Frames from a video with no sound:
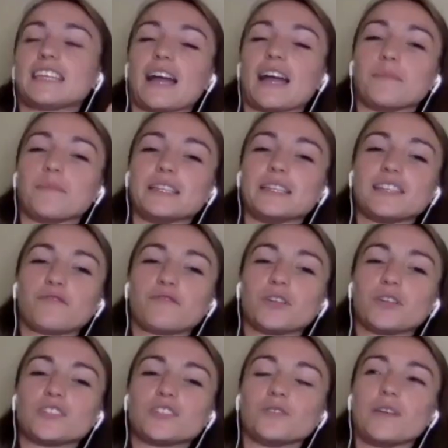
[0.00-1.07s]
I'm
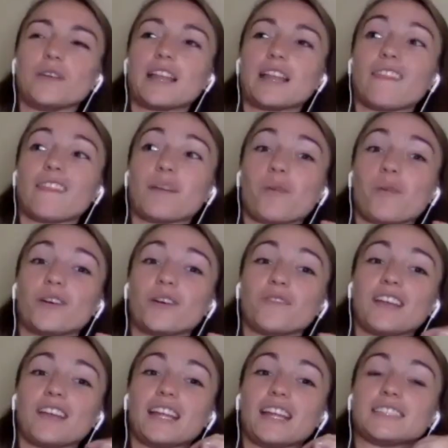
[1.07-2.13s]
indifferent to it and like part
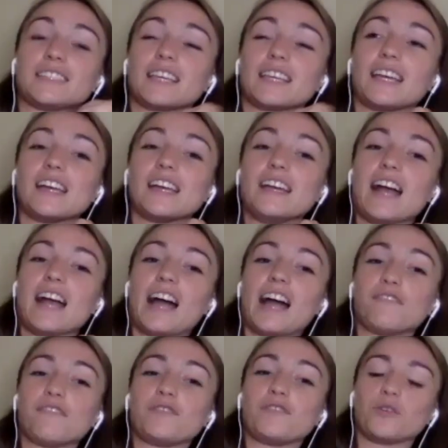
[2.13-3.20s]
of it it's like
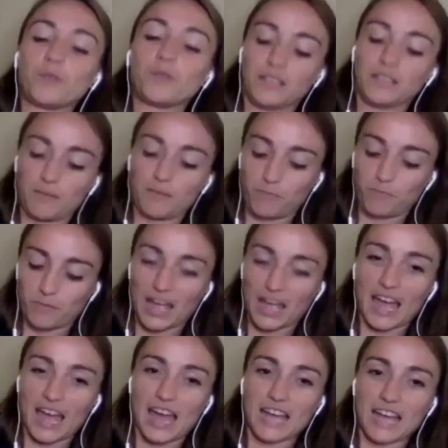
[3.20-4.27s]
I feel really
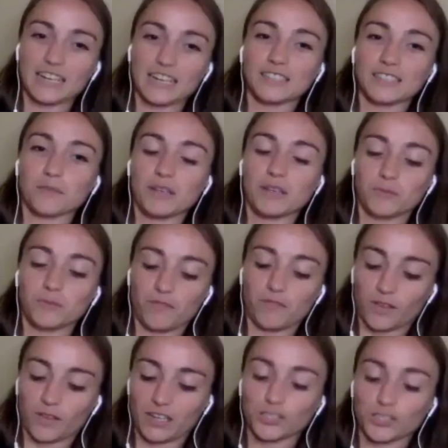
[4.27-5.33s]
bad because it makes me
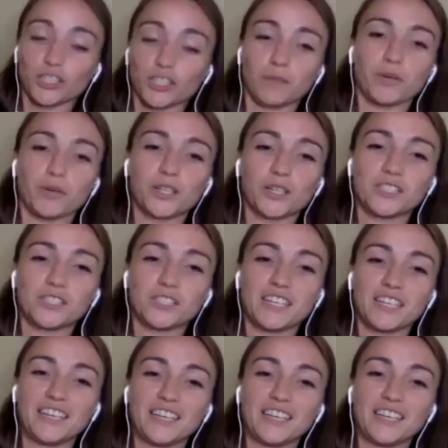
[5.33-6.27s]
feel like a mm. shitty person.